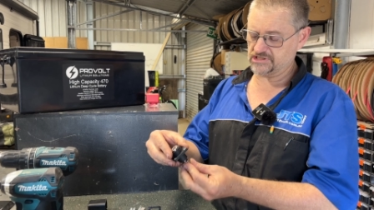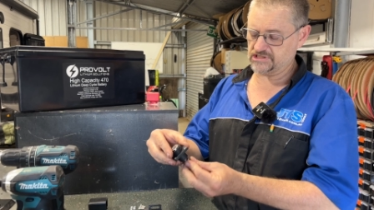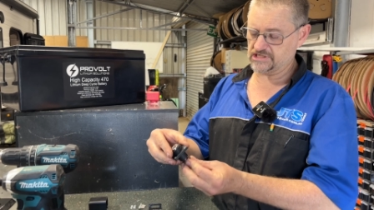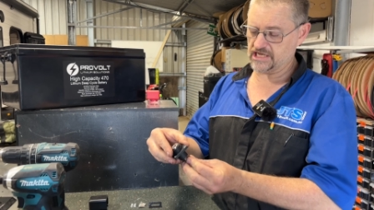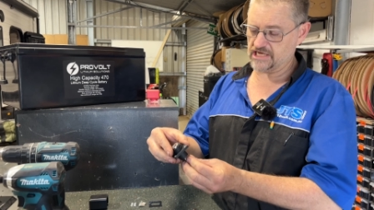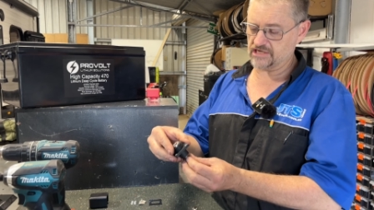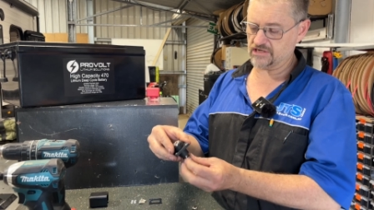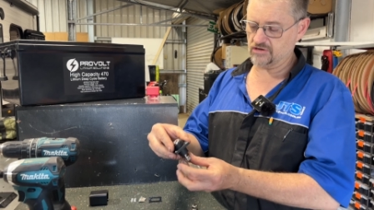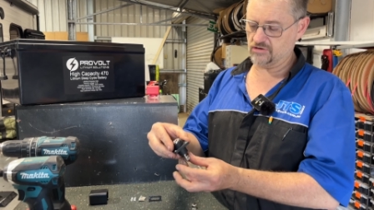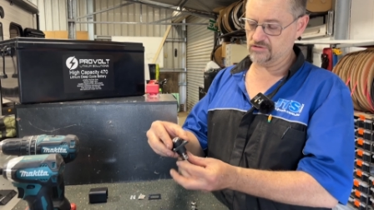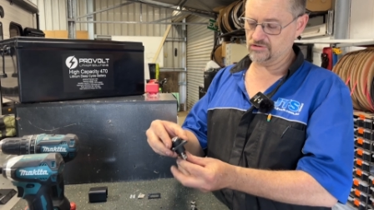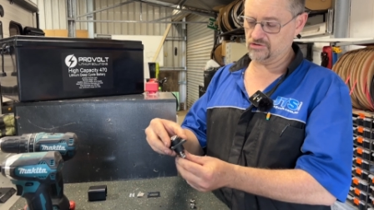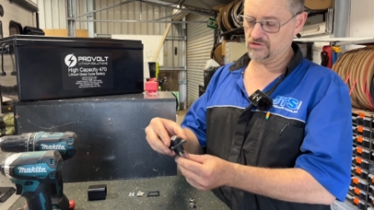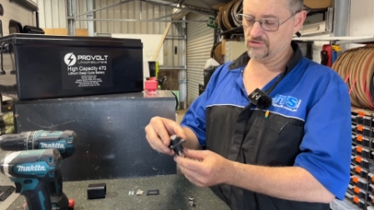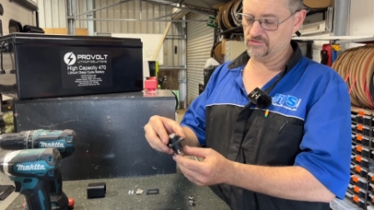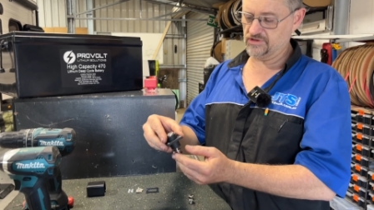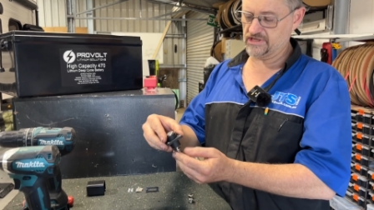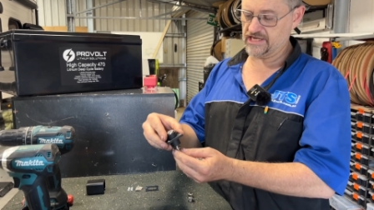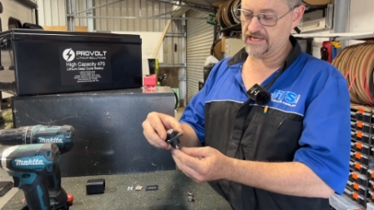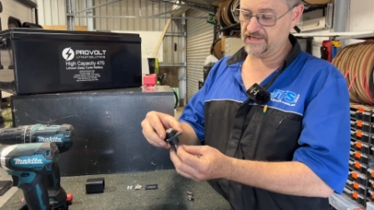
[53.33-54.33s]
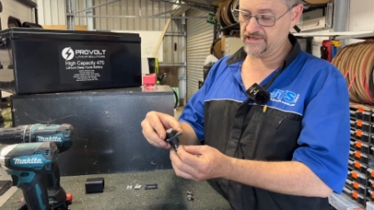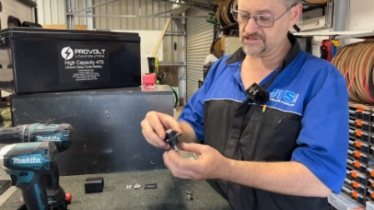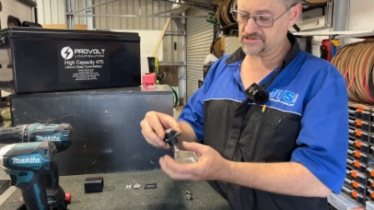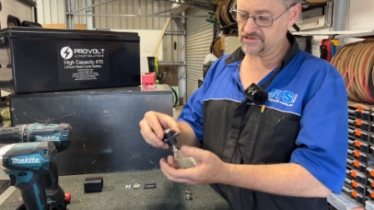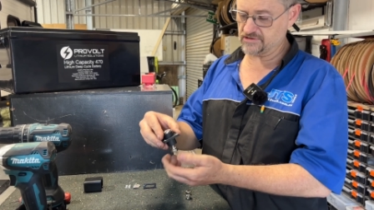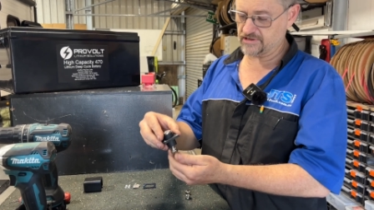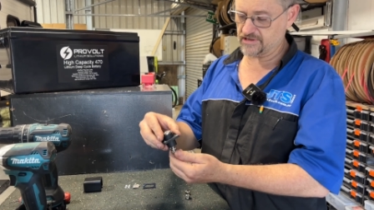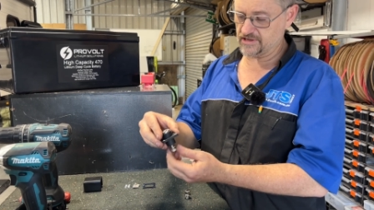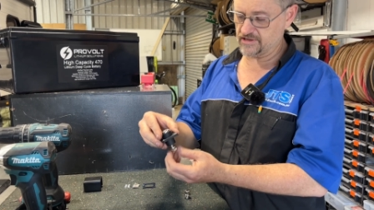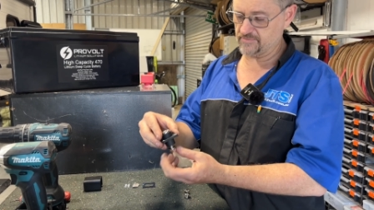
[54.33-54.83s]
lug on the
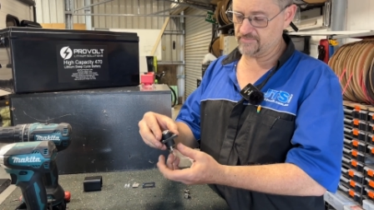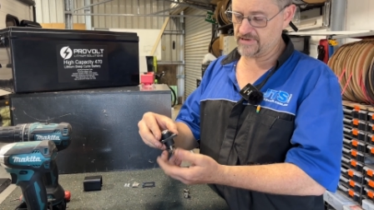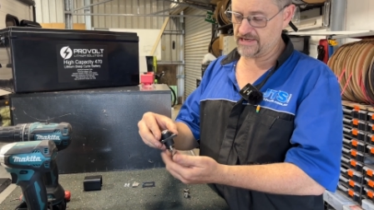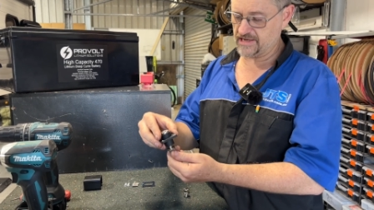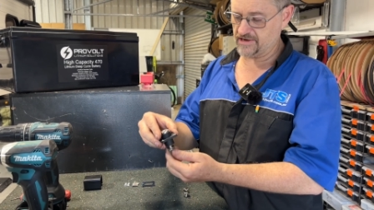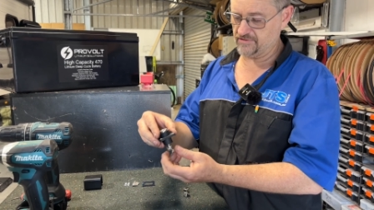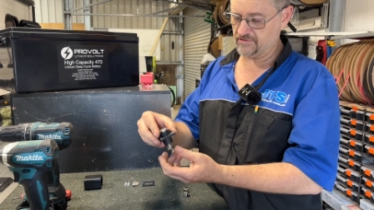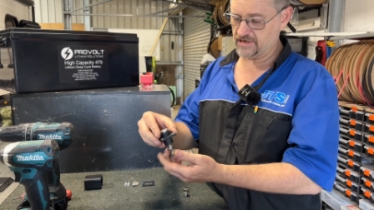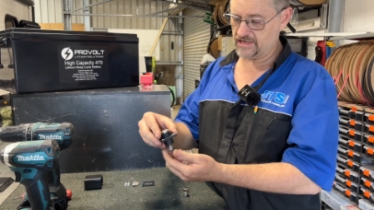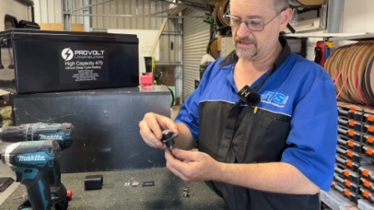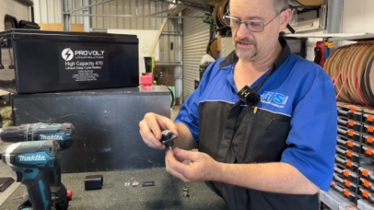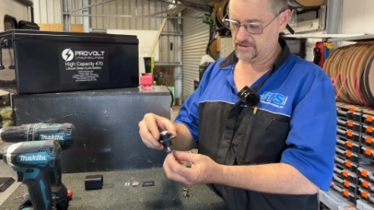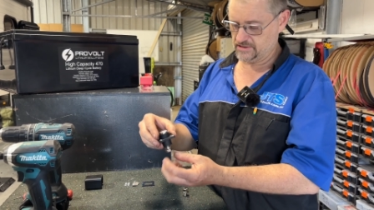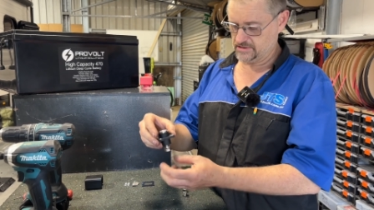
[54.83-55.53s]
inside of the battery,